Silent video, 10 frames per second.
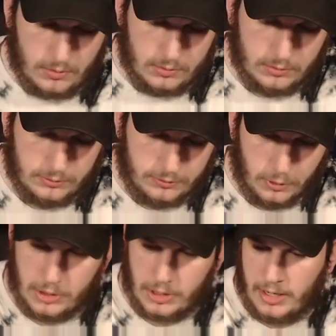for
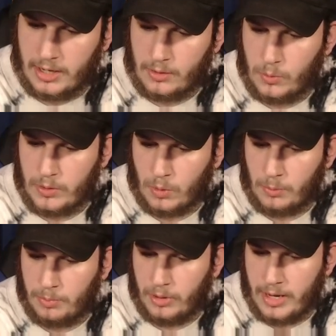the side deck, we
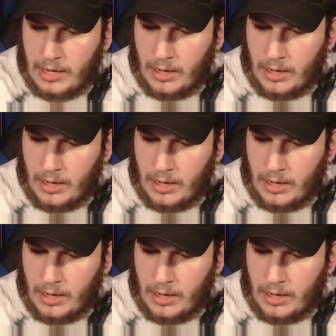were playing